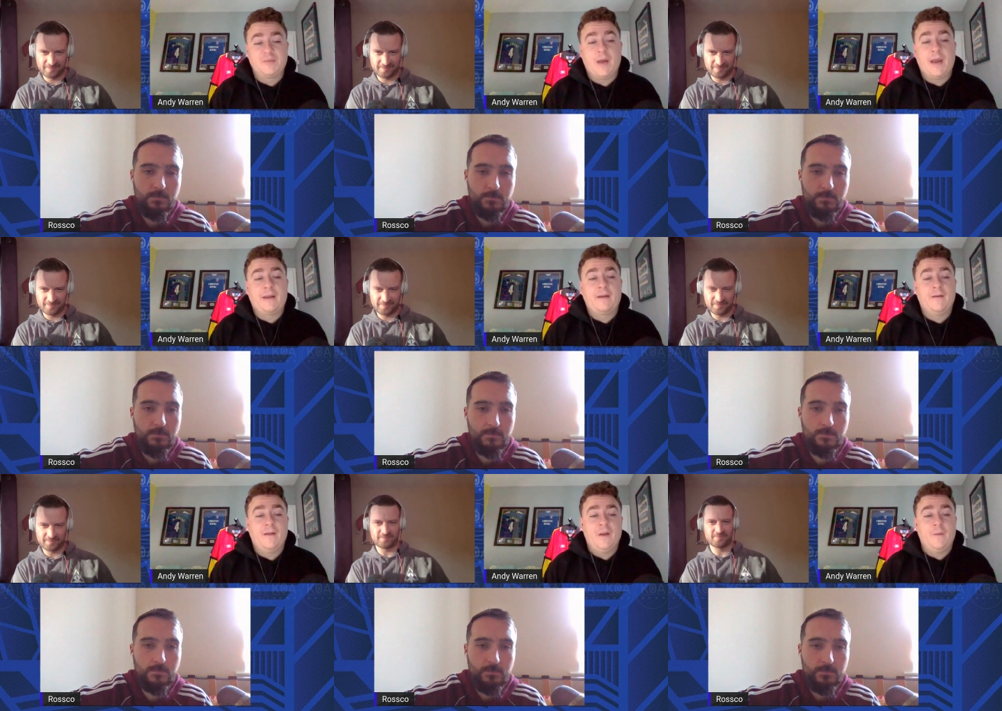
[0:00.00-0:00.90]
Speaker 1: back
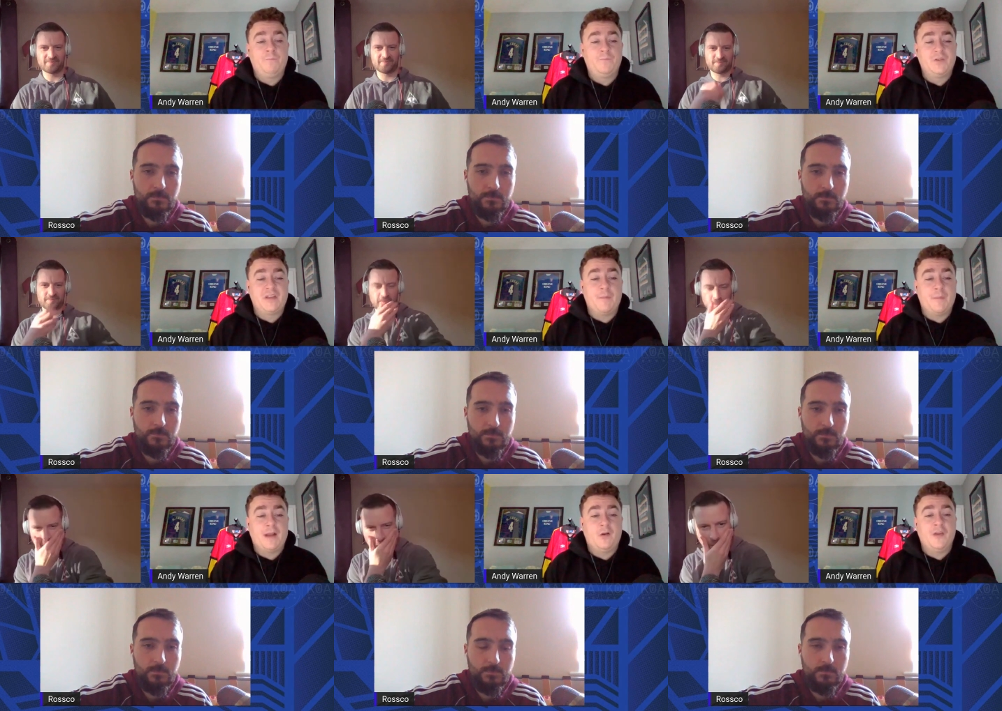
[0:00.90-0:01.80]
and just get
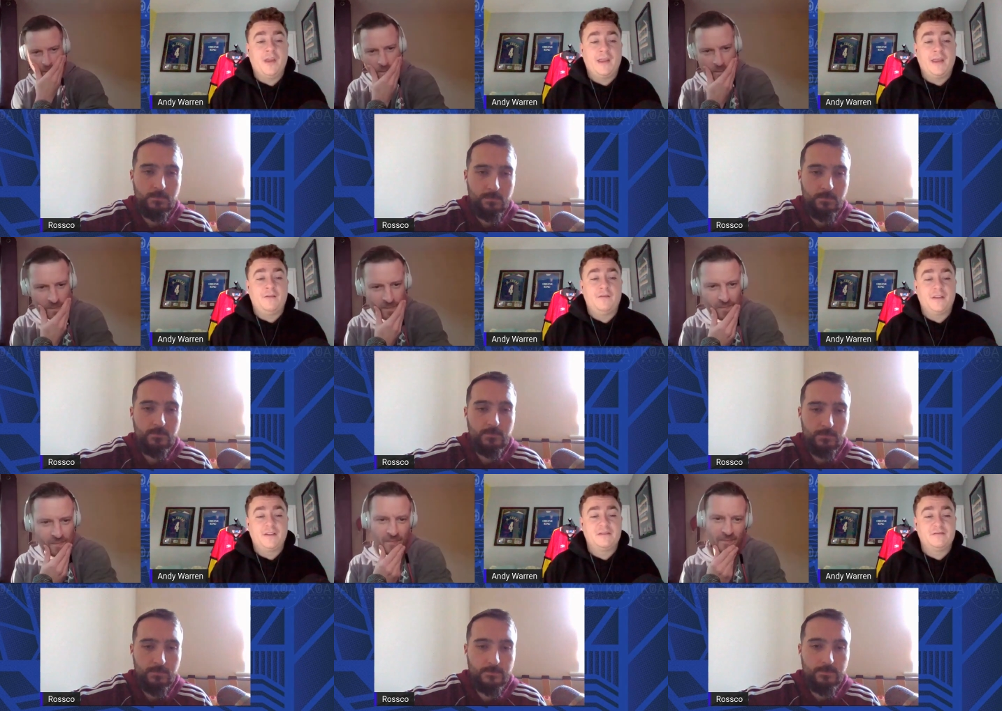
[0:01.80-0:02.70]
back on it again.
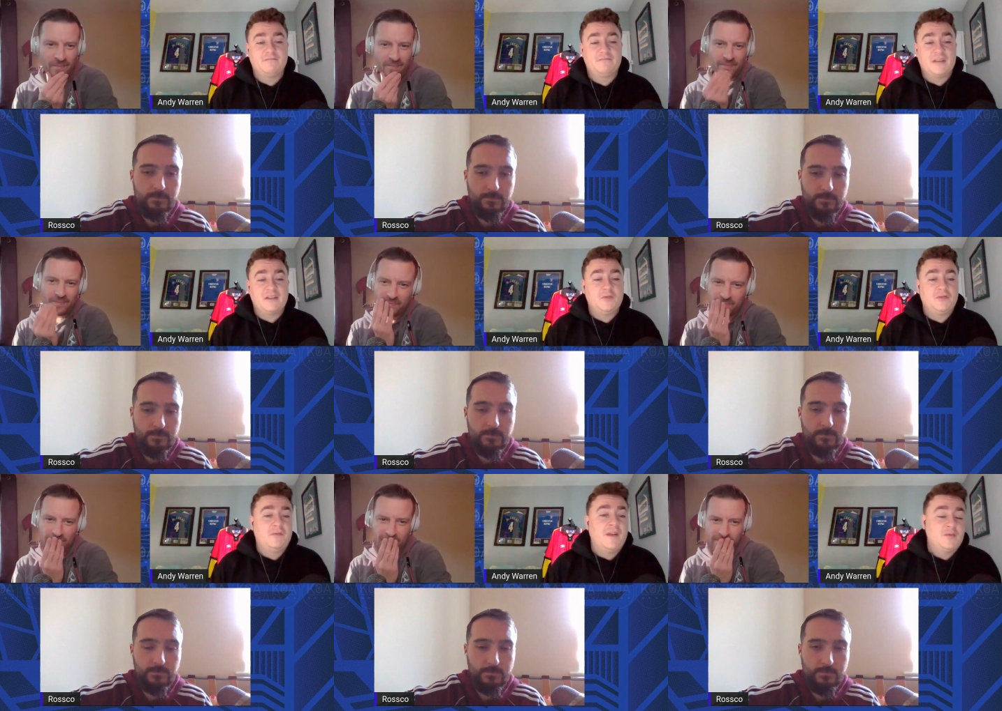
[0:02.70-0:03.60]
That's
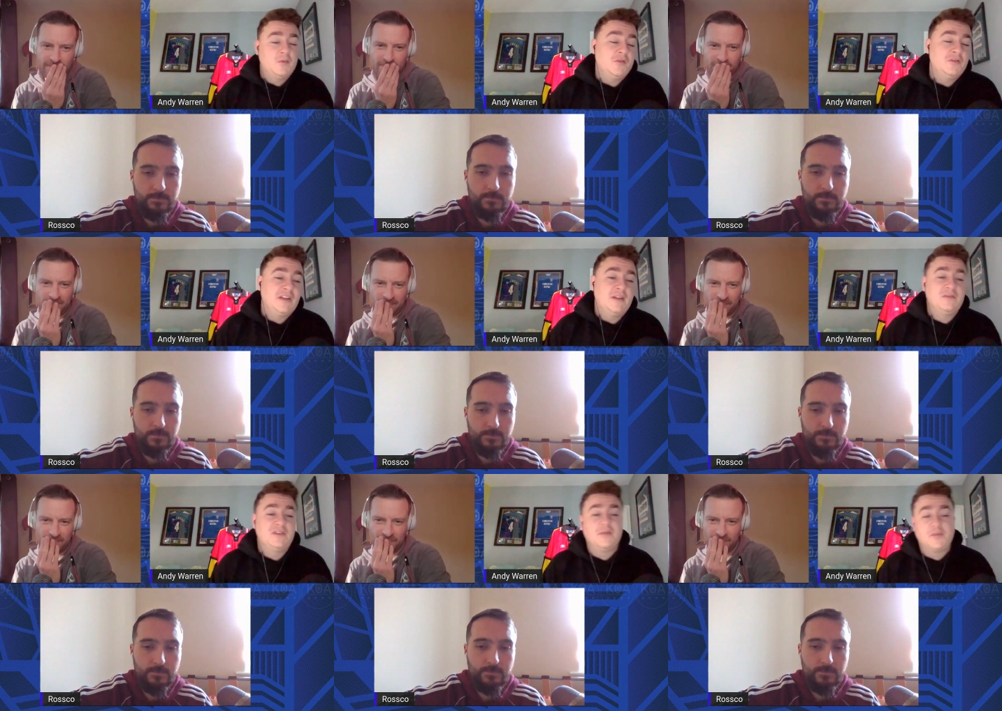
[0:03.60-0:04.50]
what good teams
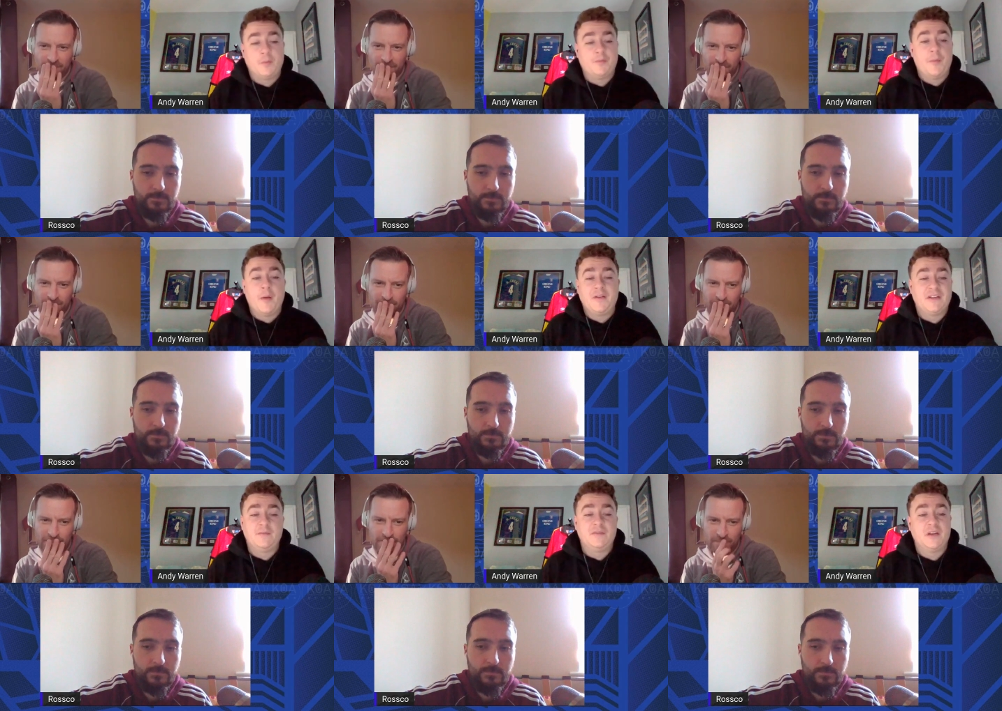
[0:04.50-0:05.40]
do. It's what promoted
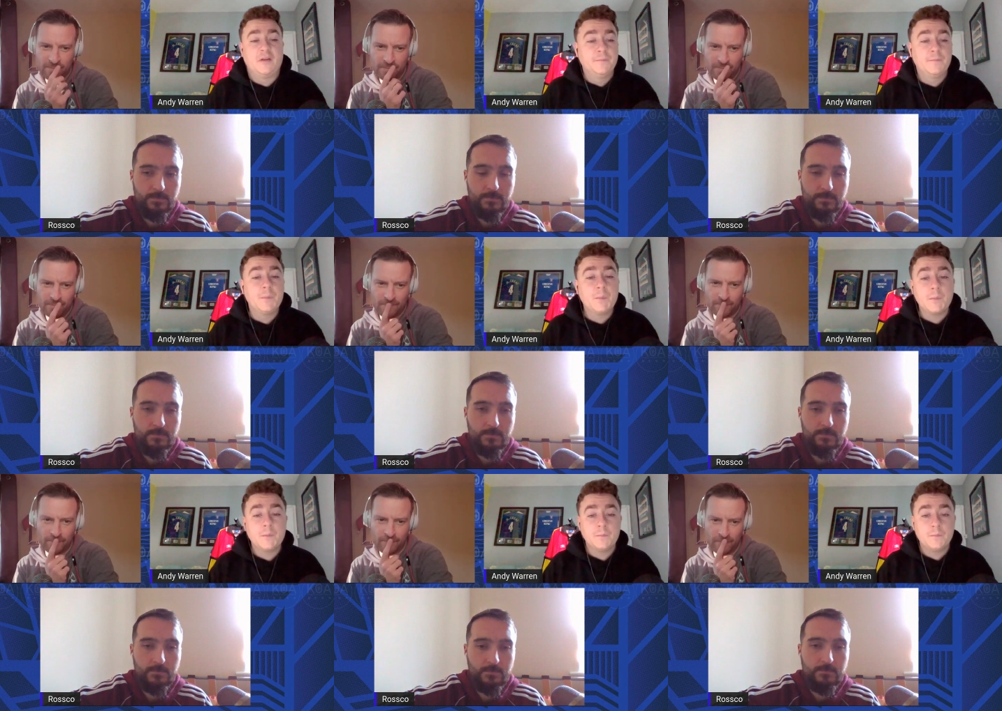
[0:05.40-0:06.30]
teams do.
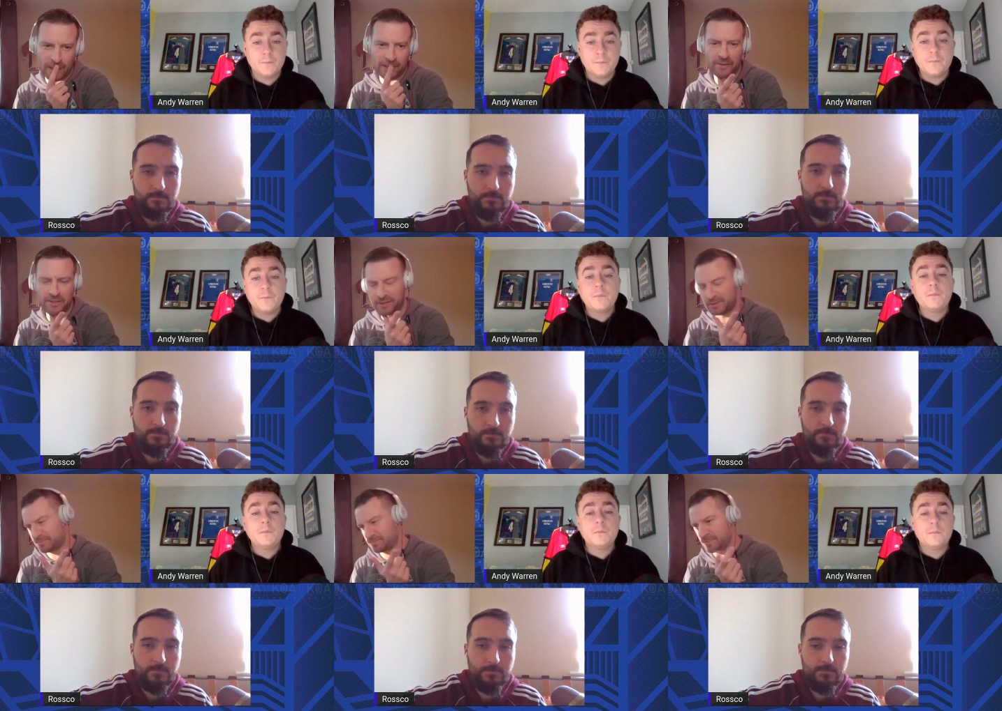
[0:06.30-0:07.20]
Speaker 2: Mm. I know.
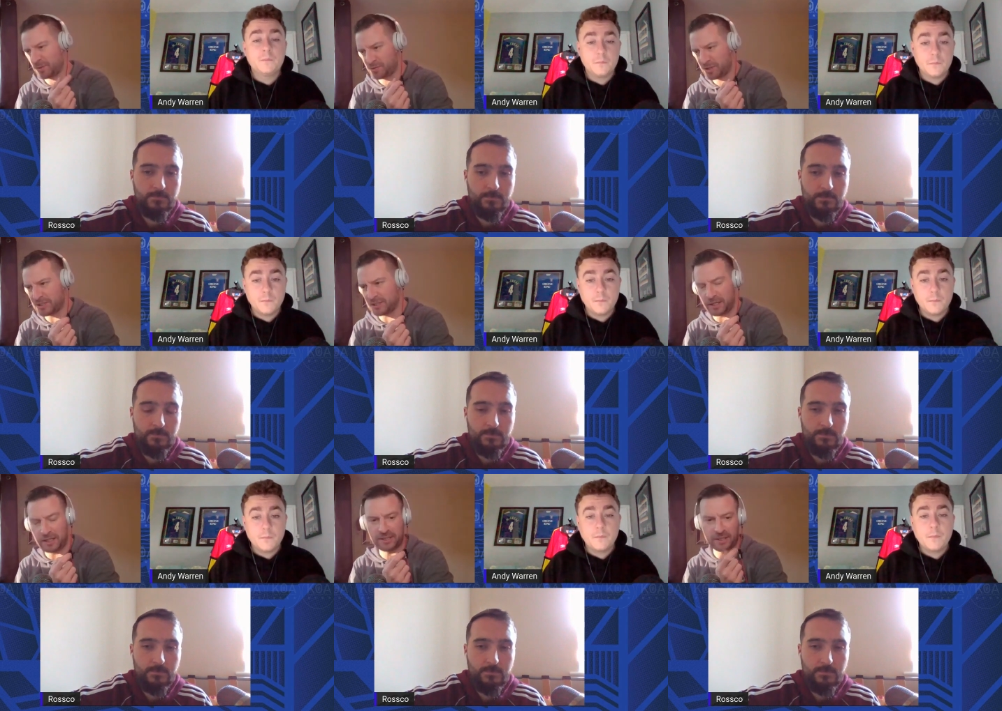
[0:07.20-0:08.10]
Obviously,
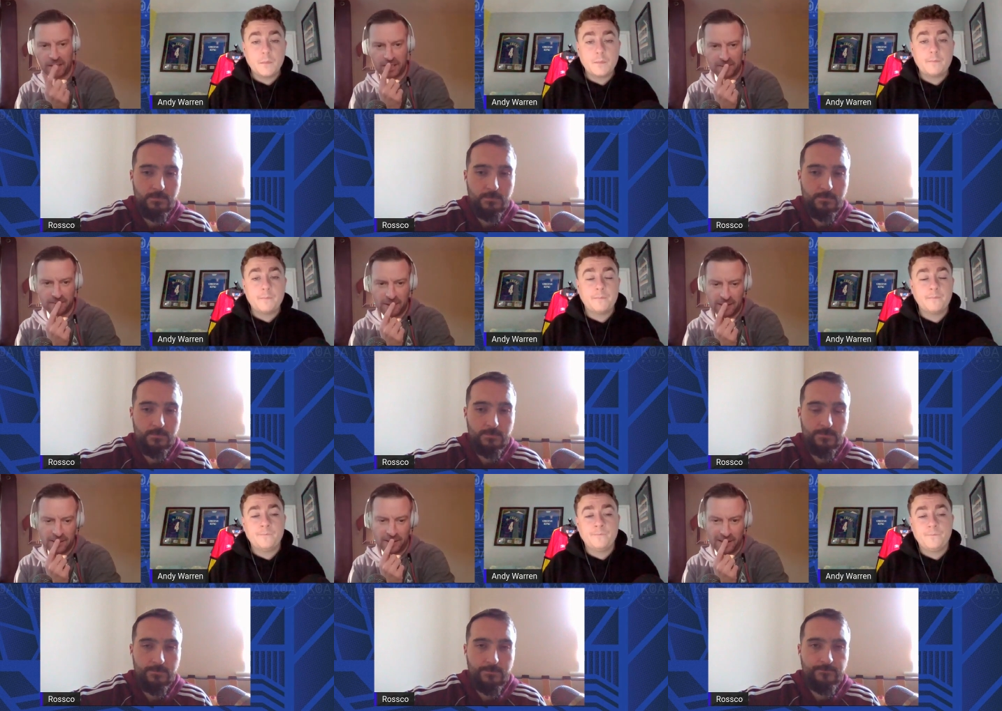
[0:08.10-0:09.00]
it's
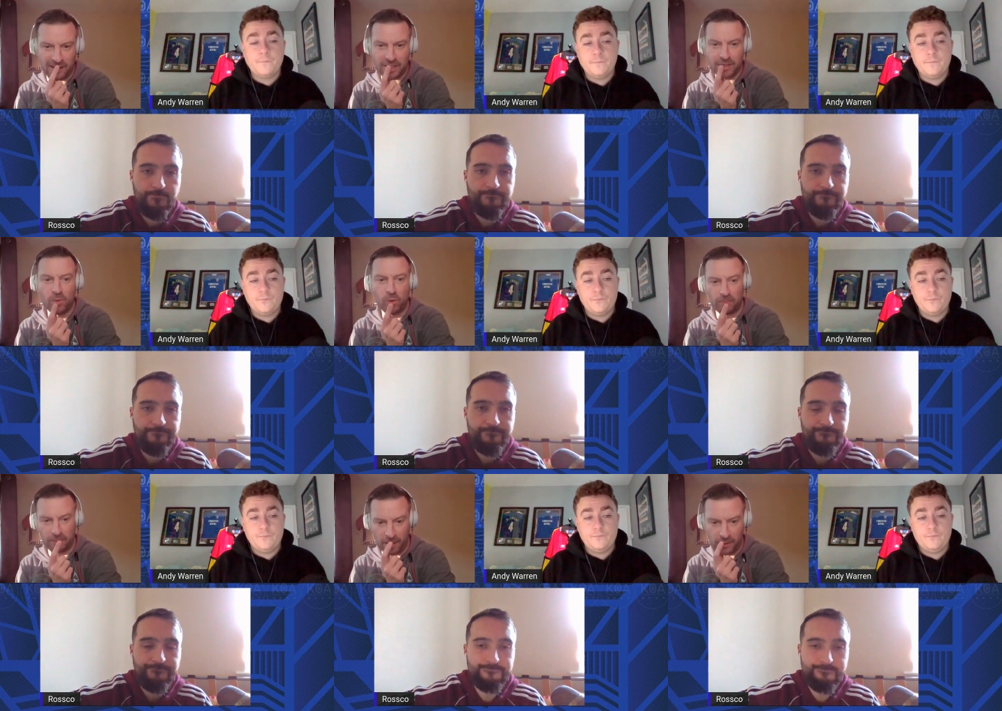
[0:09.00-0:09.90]
a small
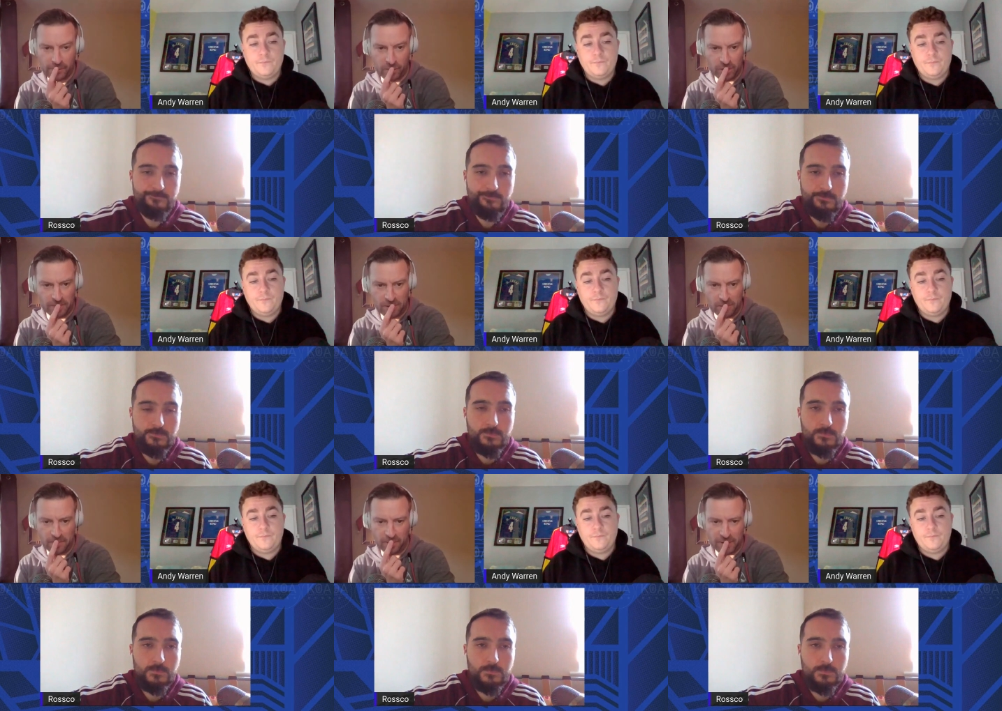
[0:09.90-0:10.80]
blow not to be
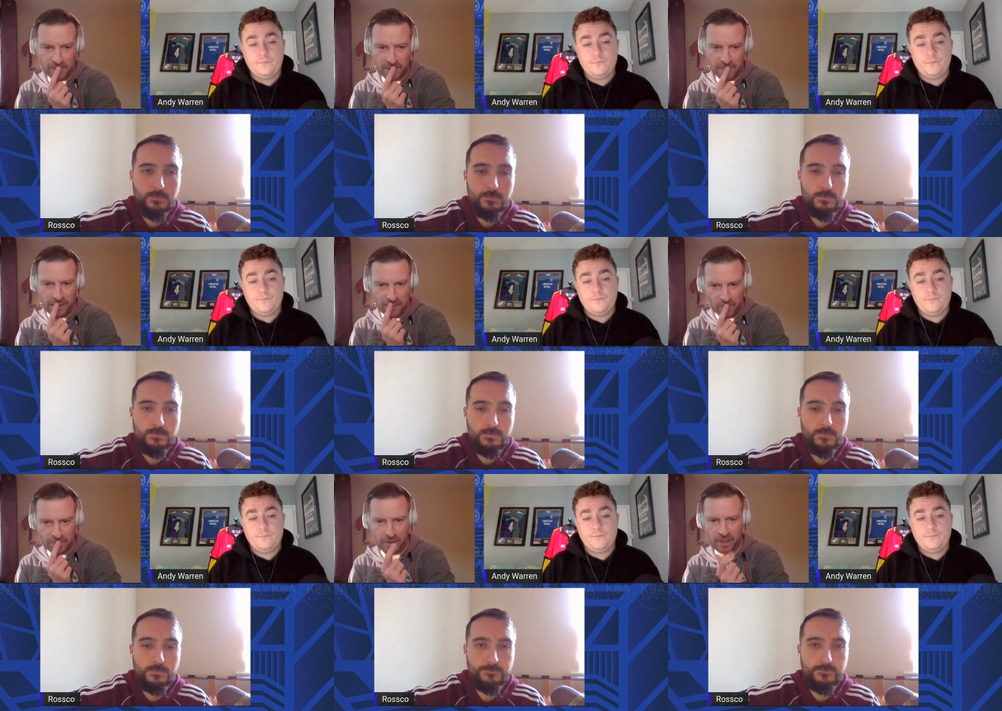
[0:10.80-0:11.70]
top at Christmas when there's
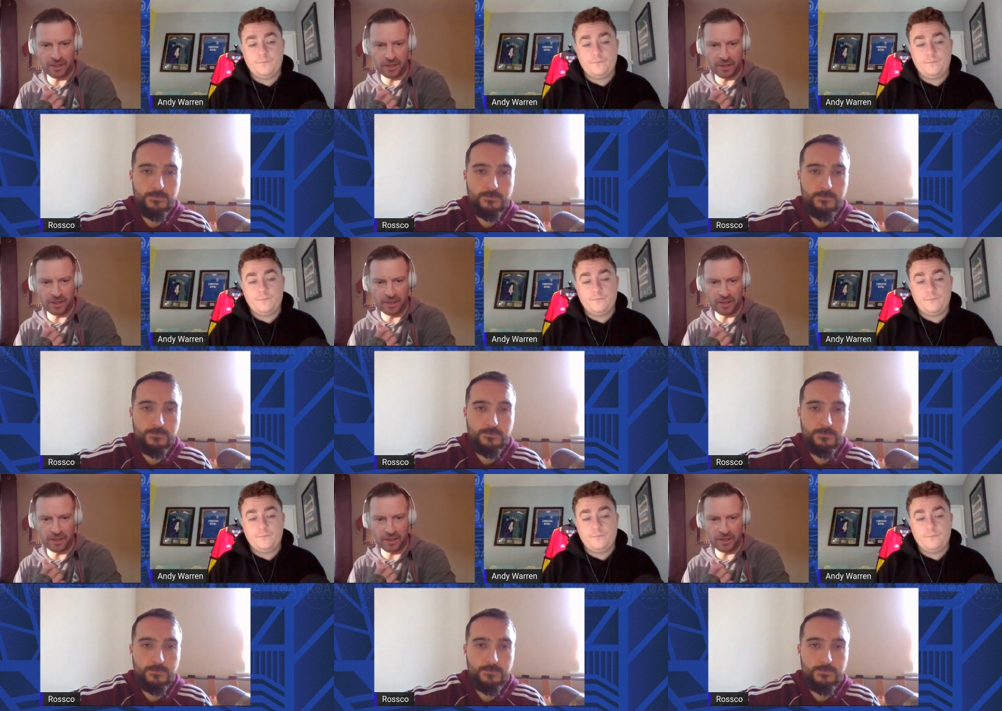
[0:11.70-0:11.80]
opportunity